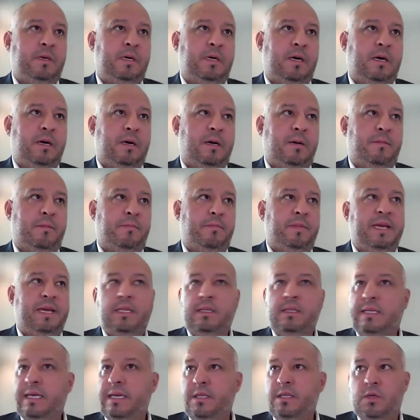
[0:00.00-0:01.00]
Um,
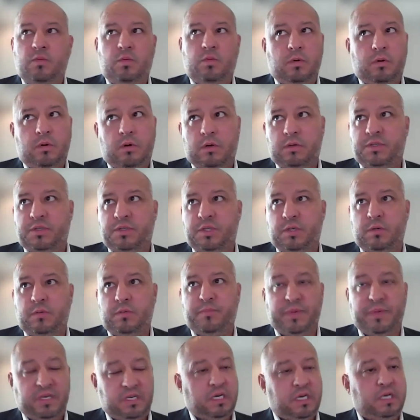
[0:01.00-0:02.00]
and then you will
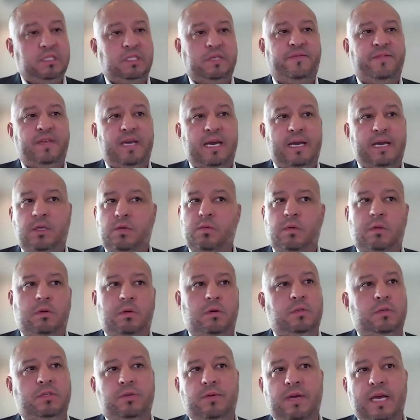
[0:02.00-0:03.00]
also, because of that, you will
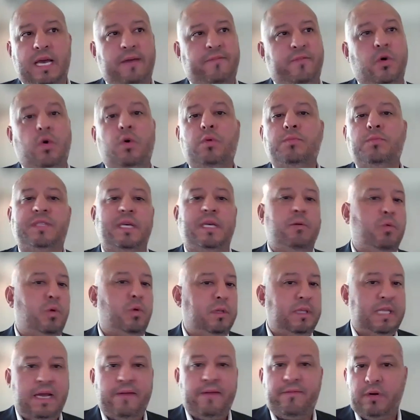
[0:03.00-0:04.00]
also have homes that will
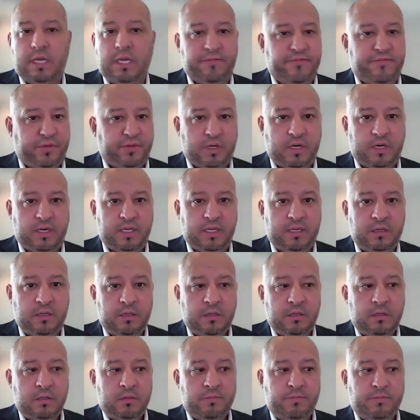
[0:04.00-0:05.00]
never get flooded,
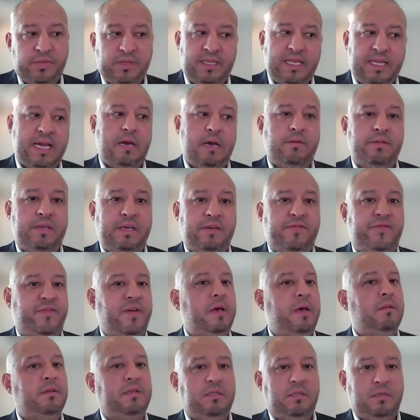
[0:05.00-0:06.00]
but now they
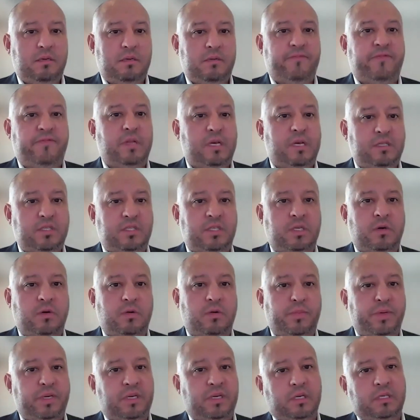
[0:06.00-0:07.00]
fell mm-hmm. into a flood
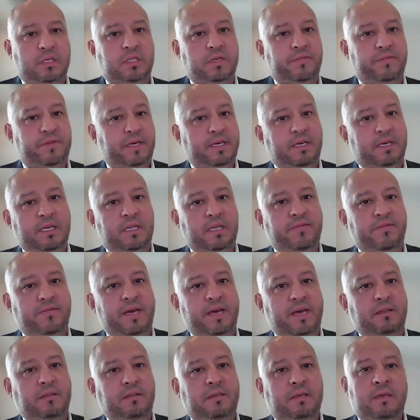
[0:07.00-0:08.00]
zone because of a, an
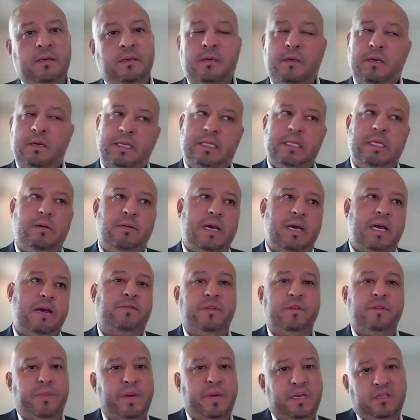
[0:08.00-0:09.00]
event, and they'll
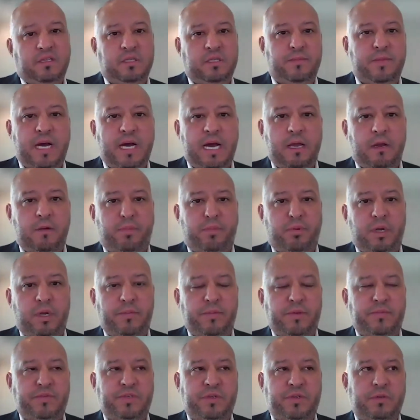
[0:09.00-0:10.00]
have to pay yeah. some higher
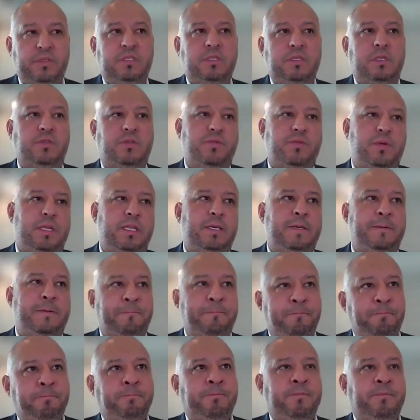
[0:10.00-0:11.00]
premium. So it's it's really,
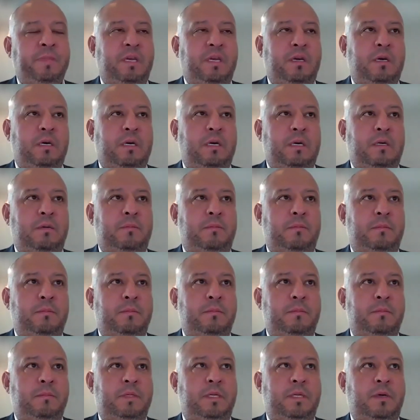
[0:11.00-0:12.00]
uh, yeah.
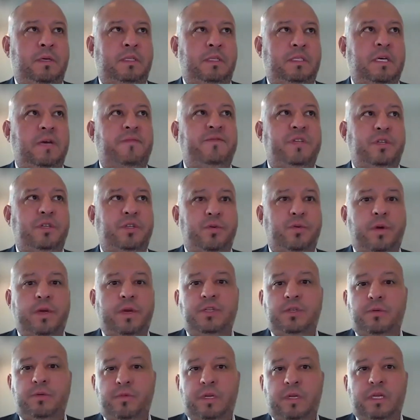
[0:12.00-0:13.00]
you know, a tough
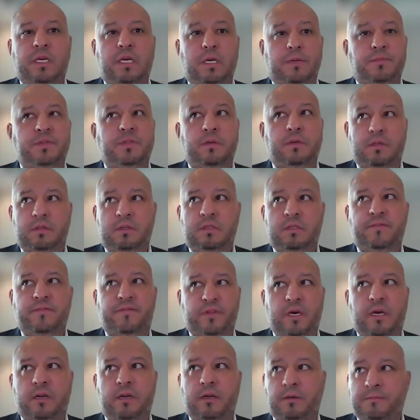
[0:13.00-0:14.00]
situation when it comes to to
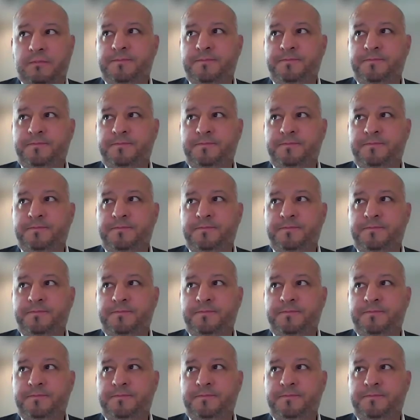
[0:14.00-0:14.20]
flood.